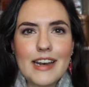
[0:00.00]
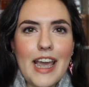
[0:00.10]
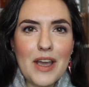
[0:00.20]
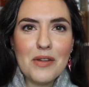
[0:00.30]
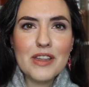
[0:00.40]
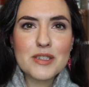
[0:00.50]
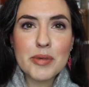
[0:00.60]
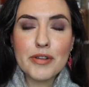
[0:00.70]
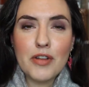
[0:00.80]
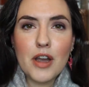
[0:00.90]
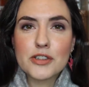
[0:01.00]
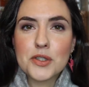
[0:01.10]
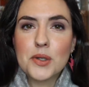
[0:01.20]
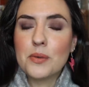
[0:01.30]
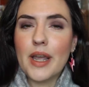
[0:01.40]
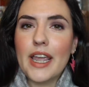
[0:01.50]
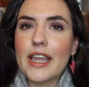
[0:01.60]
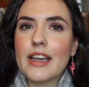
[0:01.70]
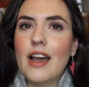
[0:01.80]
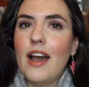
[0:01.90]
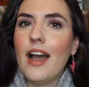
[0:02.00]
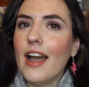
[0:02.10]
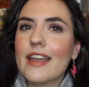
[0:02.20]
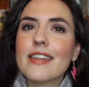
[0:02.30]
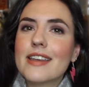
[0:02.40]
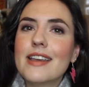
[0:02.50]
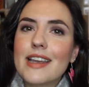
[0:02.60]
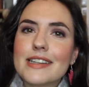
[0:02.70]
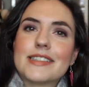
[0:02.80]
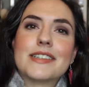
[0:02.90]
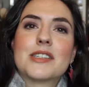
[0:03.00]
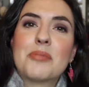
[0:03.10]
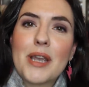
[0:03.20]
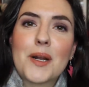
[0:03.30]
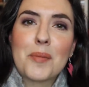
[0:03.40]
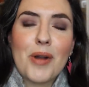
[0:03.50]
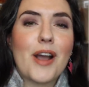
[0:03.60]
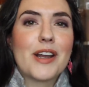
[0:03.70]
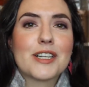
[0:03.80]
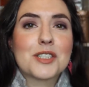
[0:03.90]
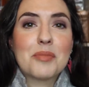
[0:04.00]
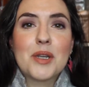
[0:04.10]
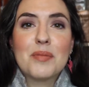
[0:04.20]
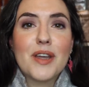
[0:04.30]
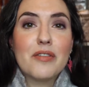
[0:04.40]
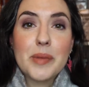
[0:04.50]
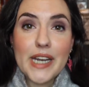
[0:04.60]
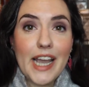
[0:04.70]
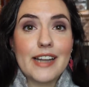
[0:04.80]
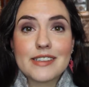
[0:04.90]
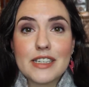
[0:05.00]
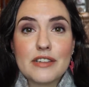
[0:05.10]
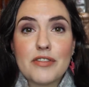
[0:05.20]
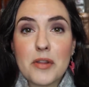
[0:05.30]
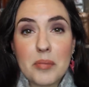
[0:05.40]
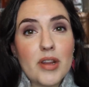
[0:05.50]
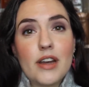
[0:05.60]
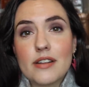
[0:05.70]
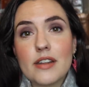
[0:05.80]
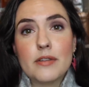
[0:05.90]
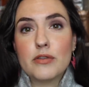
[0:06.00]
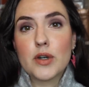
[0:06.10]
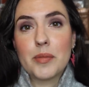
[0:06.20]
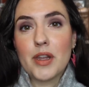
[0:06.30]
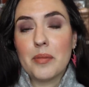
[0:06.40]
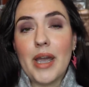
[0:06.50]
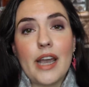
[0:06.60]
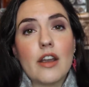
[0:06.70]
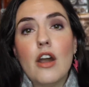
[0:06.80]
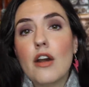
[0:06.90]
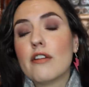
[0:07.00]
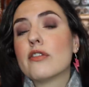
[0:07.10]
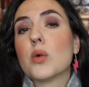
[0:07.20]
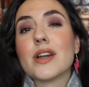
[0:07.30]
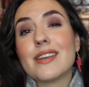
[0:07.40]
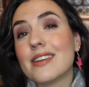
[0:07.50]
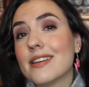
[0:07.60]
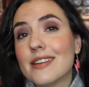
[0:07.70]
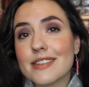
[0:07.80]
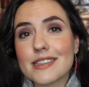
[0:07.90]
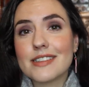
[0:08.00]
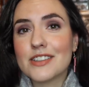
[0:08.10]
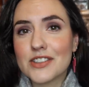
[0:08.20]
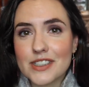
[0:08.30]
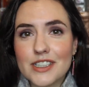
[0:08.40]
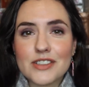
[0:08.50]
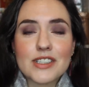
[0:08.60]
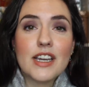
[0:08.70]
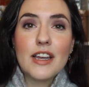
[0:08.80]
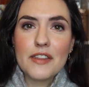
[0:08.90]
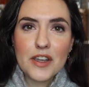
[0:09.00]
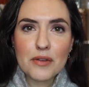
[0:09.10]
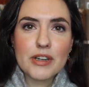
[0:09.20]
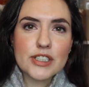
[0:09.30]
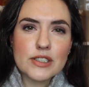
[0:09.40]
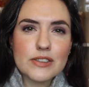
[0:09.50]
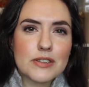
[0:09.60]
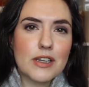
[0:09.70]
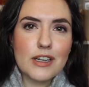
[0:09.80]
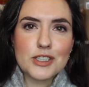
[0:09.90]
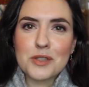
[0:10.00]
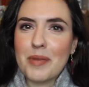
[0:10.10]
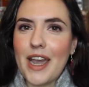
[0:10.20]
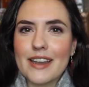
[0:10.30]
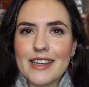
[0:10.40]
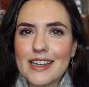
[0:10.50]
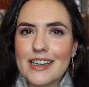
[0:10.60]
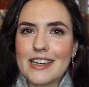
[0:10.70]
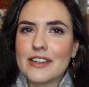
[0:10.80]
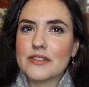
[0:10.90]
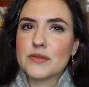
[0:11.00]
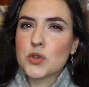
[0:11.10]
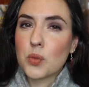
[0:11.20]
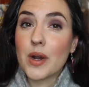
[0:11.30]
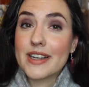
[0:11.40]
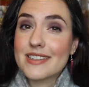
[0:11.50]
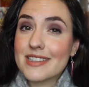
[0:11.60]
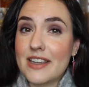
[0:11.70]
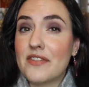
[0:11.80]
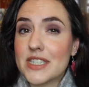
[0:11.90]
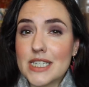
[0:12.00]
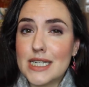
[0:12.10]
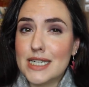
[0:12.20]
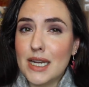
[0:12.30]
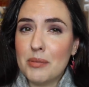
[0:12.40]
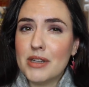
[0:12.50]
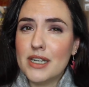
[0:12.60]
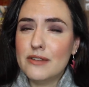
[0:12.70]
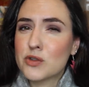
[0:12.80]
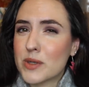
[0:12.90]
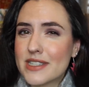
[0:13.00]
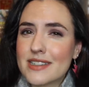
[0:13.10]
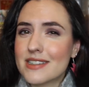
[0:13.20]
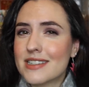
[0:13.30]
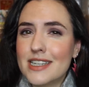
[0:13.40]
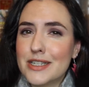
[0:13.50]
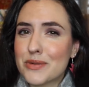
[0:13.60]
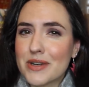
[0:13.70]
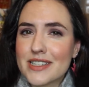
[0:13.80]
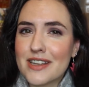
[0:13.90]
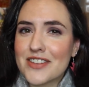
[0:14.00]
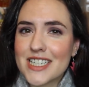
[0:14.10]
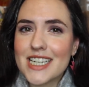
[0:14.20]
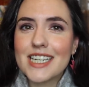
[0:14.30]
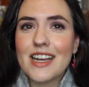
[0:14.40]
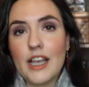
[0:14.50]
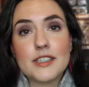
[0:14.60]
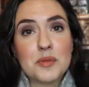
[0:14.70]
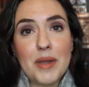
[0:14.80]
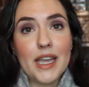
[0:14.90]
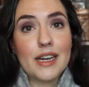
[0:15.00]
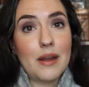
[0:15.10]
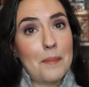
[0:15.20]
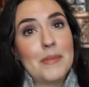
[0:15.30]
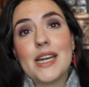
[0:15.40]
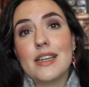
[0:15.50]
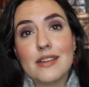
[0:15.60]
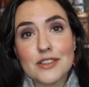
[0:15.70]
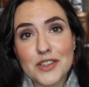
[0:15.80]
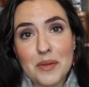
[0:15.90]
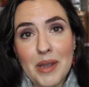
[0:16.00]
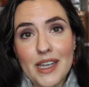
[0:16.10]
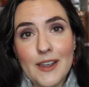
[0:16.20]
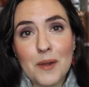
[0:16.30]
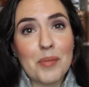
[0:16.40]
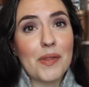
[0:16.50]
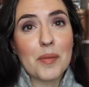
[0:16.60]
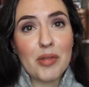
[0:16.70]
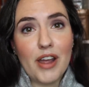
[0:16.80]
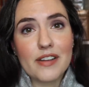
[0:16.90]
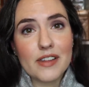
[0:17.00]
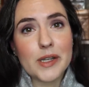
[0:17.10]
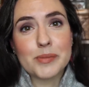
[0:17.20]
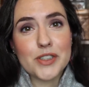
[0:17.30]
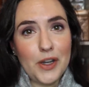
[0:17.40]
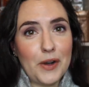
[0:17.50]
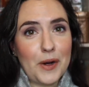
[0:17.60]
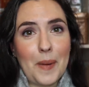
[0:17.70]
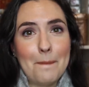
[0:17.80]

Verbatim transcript: Now let's move on to a highly anticipated product. People have been asking for the blotted lip formula back for years and years and years. The originals launched back in 2017, I believe, 2016, 2017. It's been many years in the making, but the blotted lips are